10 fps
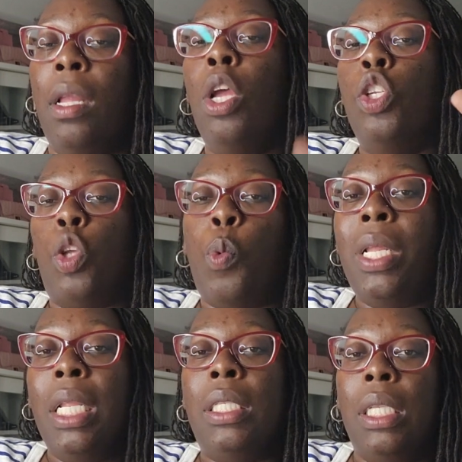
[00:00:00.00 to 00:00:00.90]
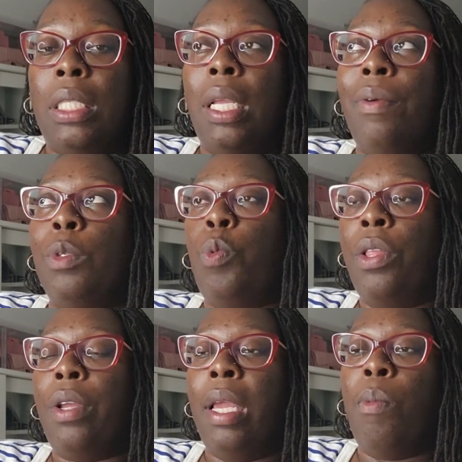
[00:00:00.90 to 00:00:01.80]
P. So we need to distinguish
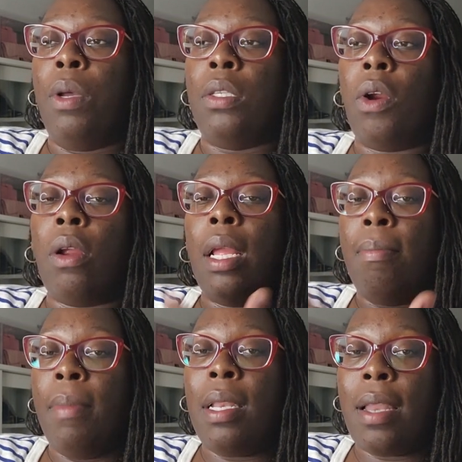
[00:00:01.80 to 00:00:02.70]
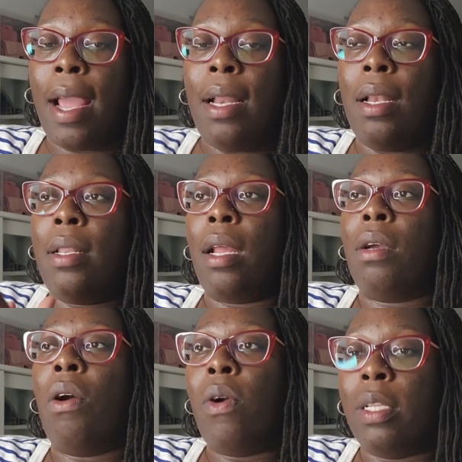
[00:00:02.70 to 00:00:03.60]
whether it was her and Midnight
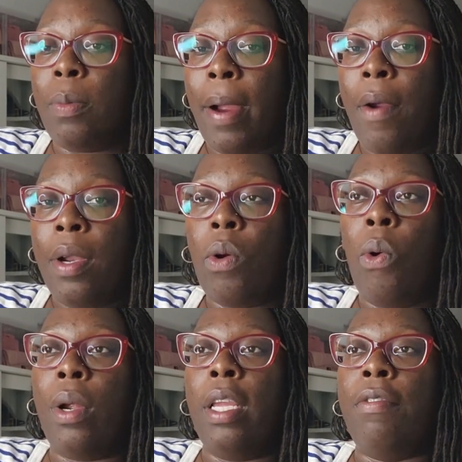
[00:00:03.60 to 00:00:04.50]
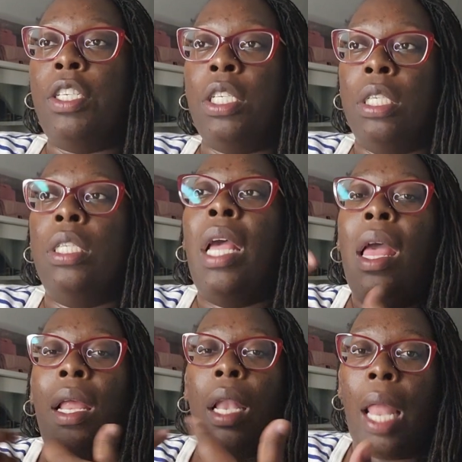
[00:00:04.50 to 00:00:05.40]
that are co-conspiring, or if she just
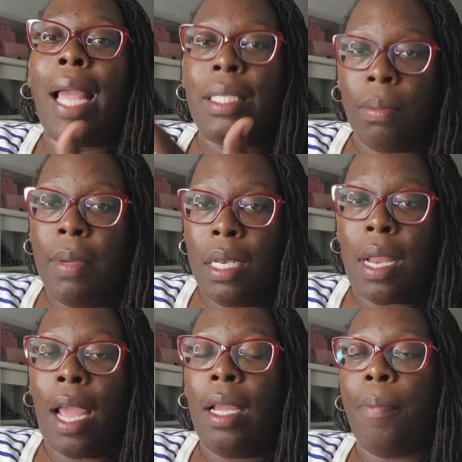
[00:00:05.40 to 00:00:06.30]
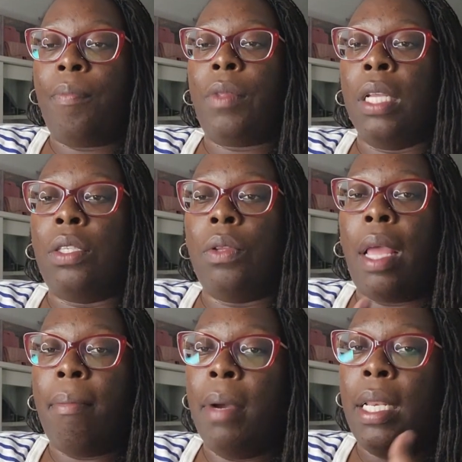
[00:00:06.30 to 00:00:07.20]
likes Midnight, and
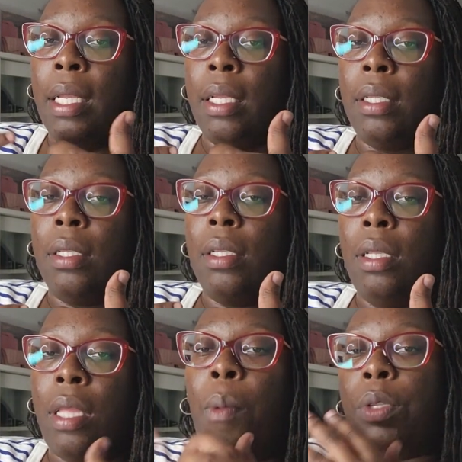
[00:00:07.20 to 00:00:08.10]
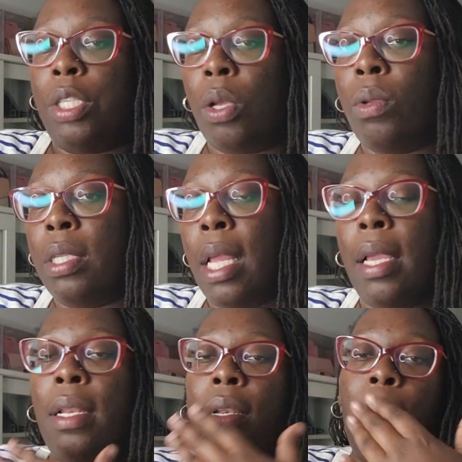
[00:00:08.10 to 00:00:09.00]
so that money that was stolen
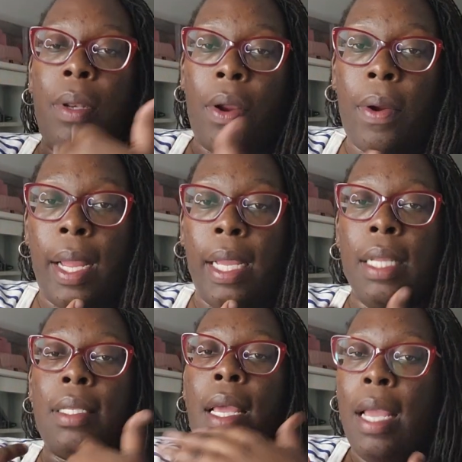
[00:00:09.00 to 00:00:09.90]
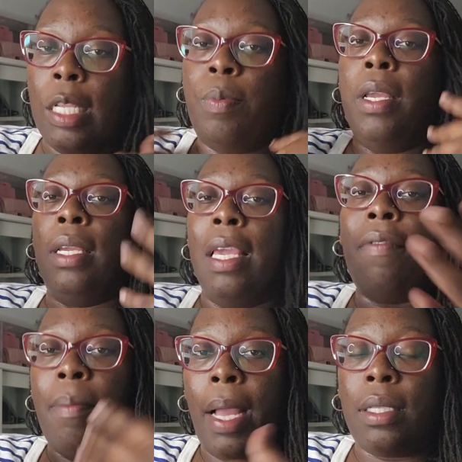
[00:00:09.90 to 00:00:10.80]
that ended up in her hands is being
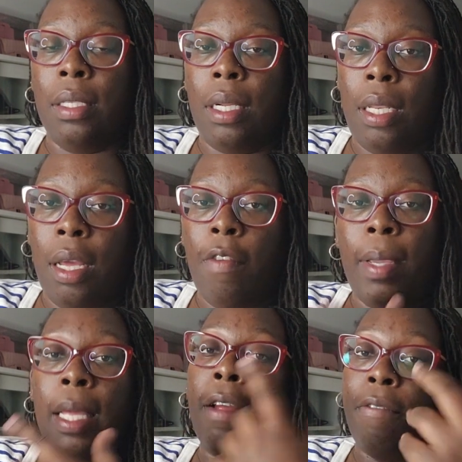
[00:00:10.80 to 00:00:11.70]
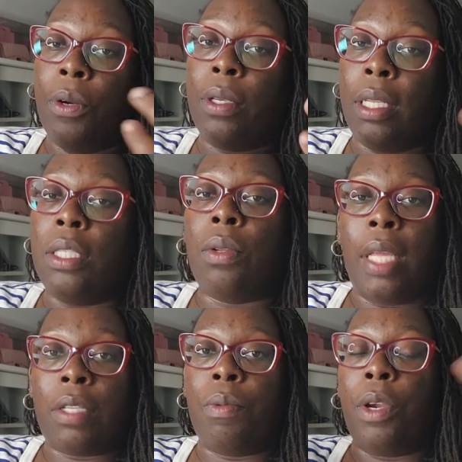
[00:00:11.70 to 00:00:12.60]
given back to the club inadvertently.
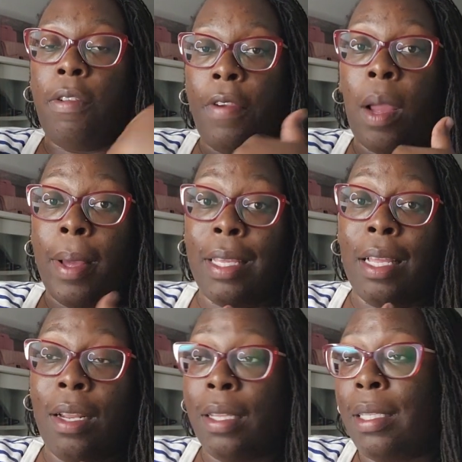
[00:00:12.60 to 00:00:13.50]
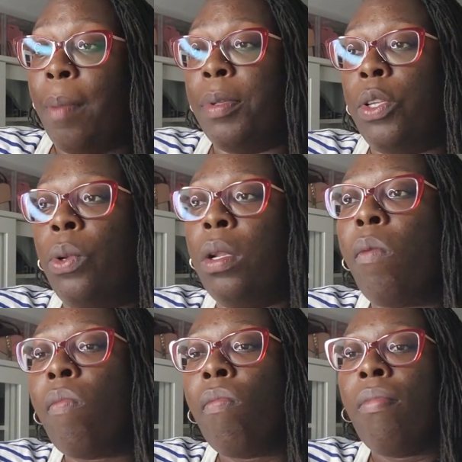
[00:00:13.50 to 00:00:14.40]
So that's what we're going to figure out by the end of this episode.
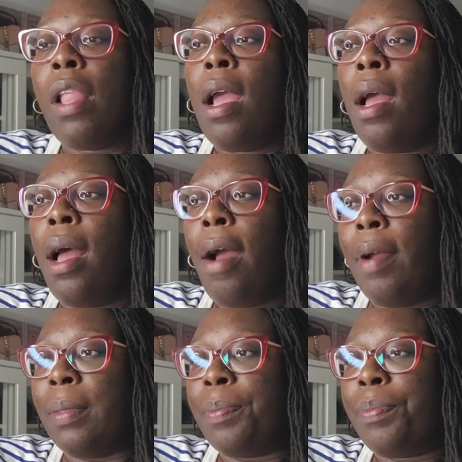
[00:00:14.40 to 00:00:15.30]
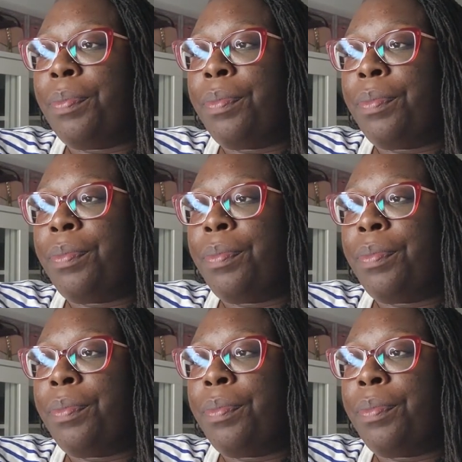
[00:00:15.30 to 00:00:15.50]
All right.